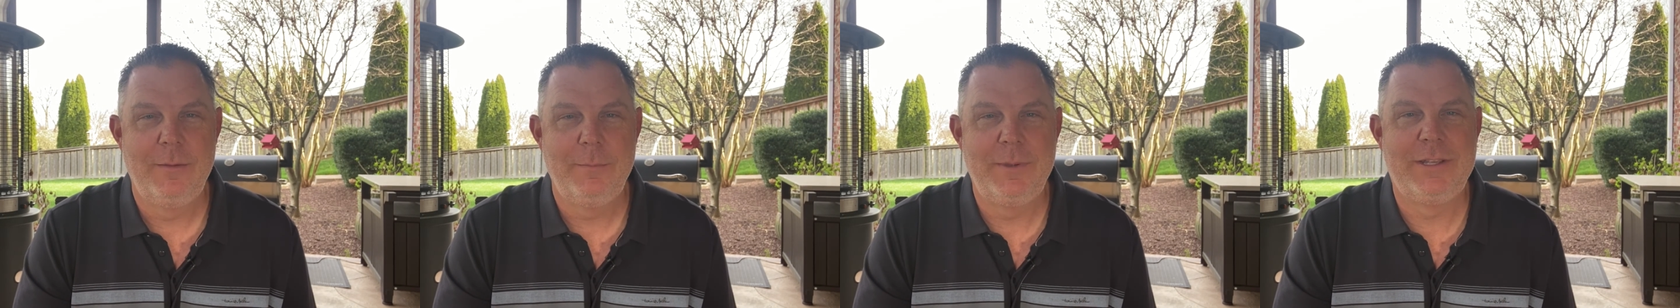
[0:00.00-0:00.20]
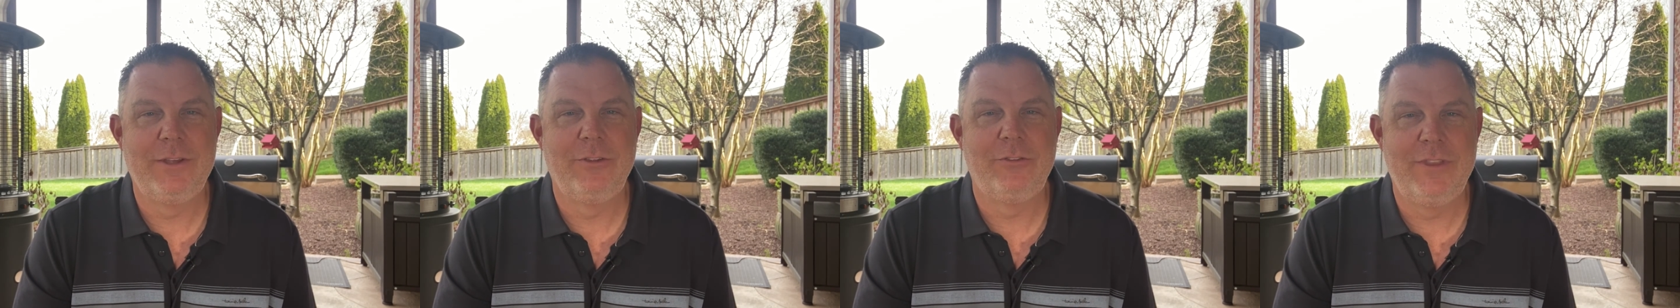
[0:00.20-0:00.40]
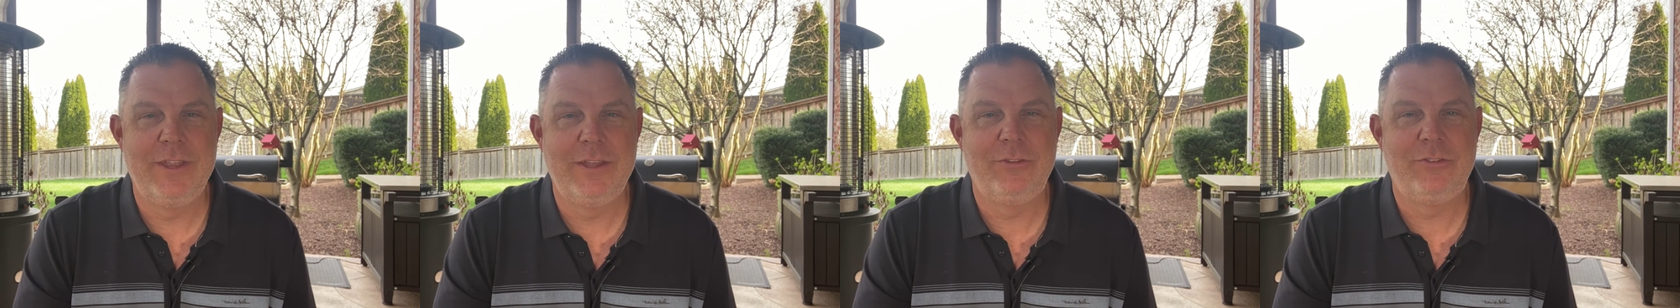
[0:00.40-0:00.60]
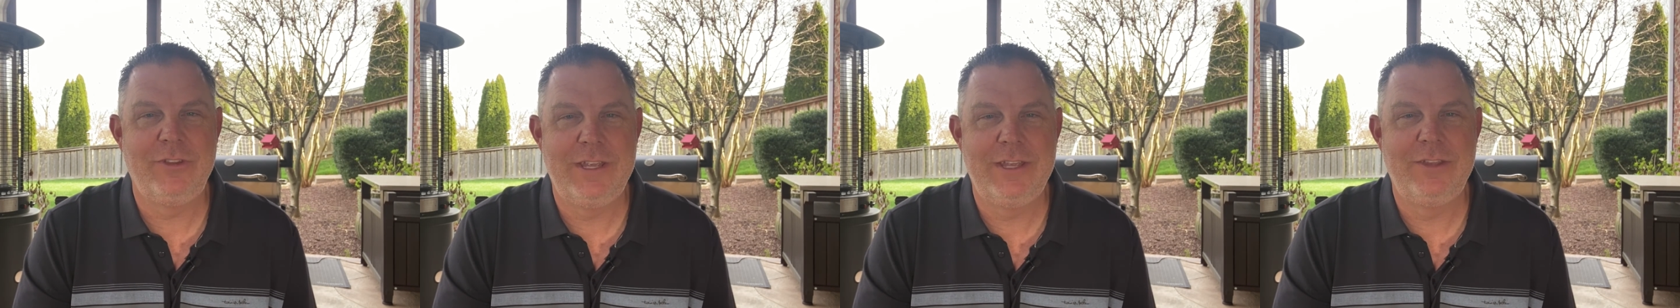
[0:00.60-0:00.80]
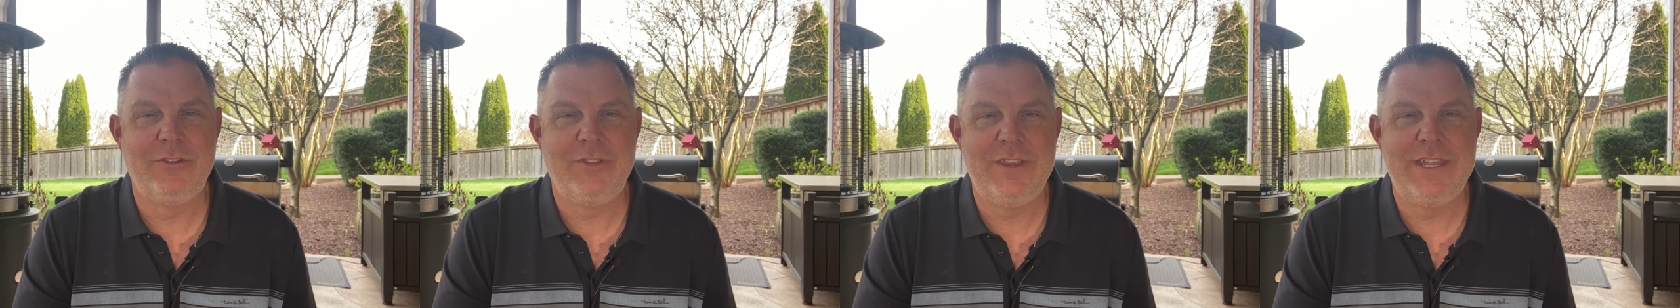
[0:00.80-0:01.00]
because this
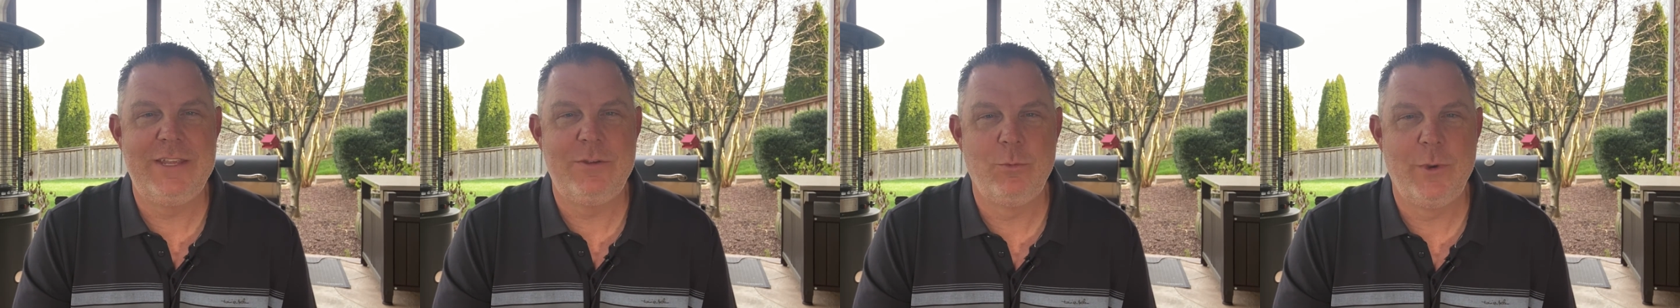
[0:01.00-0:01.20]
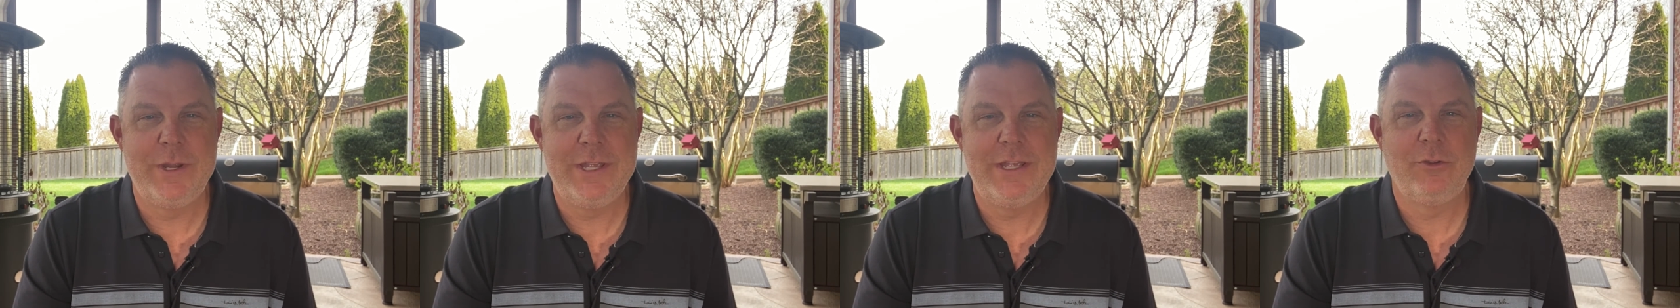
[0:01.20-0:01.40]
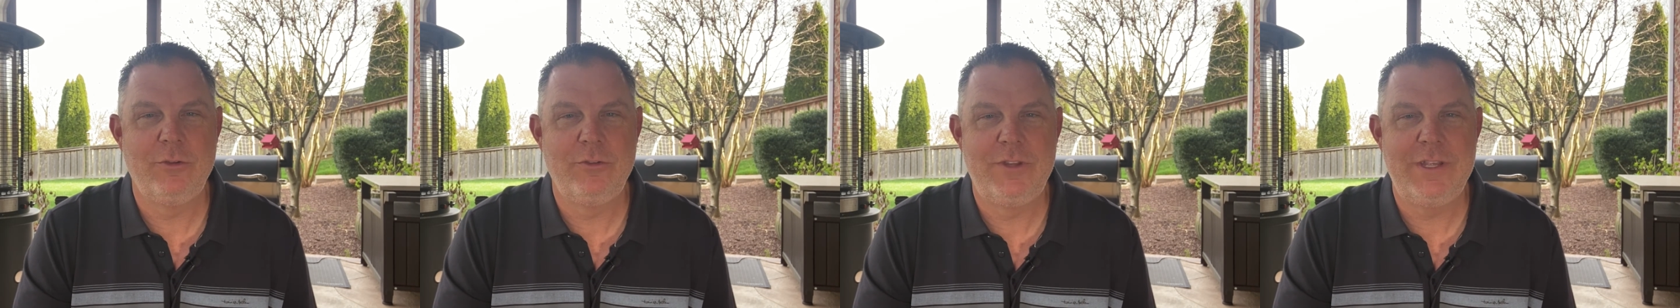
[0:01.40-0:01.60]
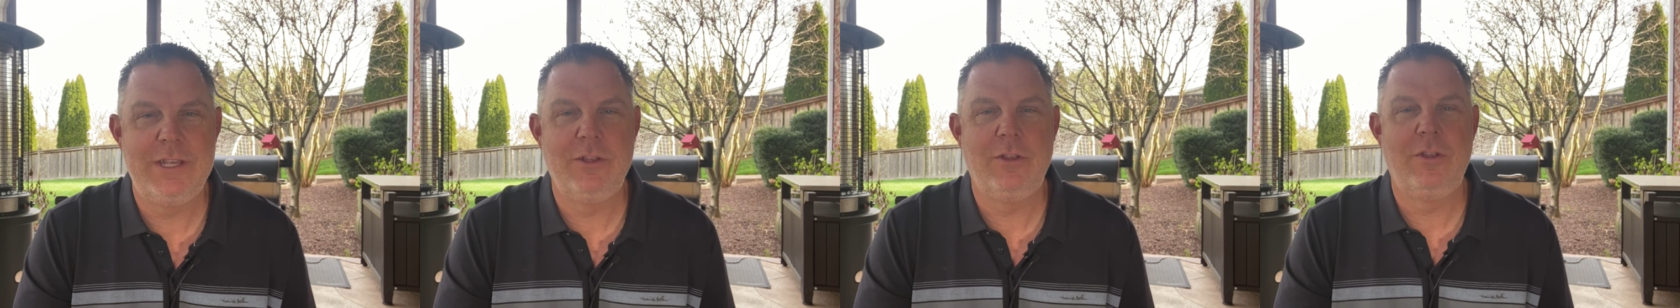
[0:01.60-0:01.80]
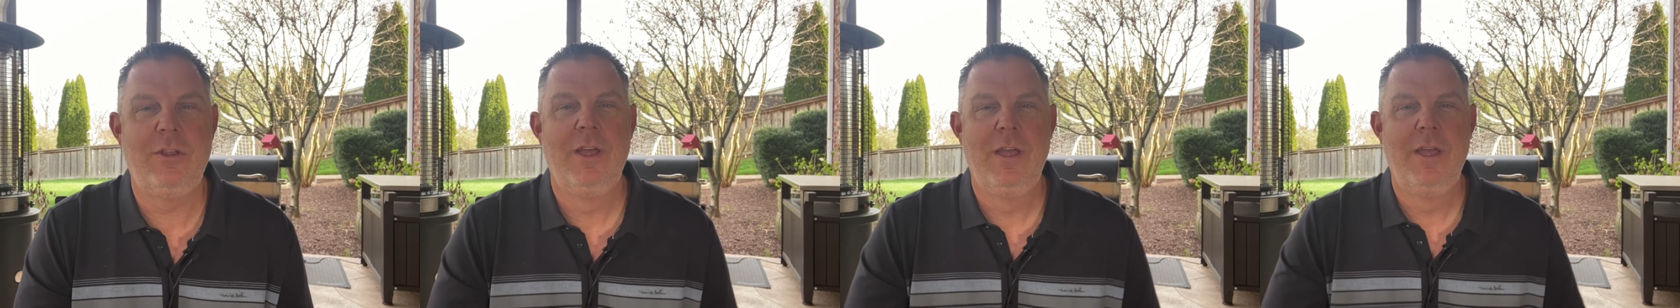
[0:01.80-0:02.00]
is the real
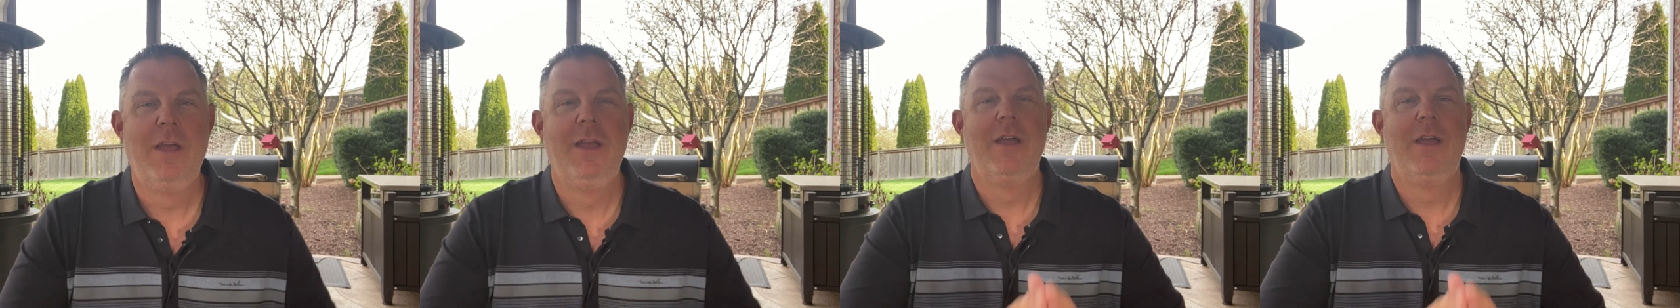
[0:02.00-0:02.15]
deal.